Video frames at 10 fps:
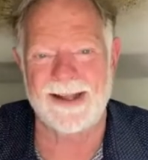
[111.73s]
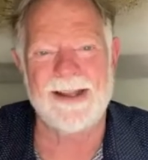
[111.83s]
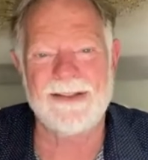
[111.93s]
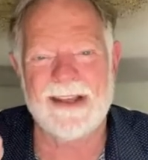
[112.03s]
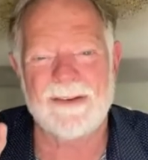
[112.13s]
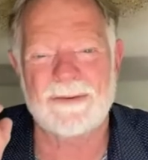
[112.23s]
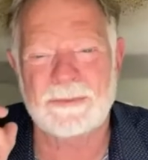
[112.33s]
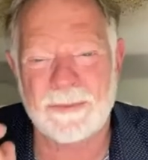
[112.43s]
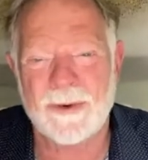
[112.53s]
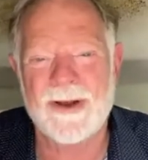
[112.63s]
in this
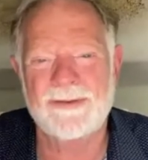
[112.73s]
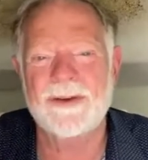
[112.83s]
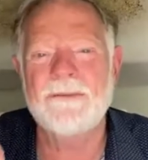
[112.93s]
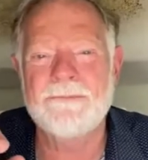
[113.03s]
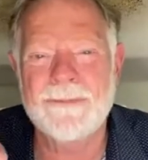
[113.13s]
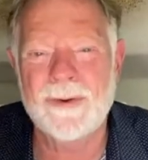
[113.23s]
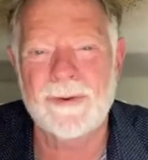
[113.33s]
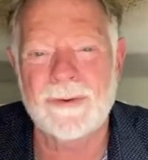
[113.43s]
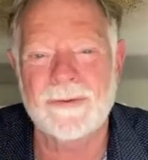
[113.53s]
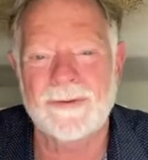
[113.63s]
present
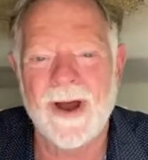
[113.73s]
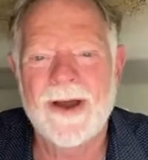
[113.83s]
move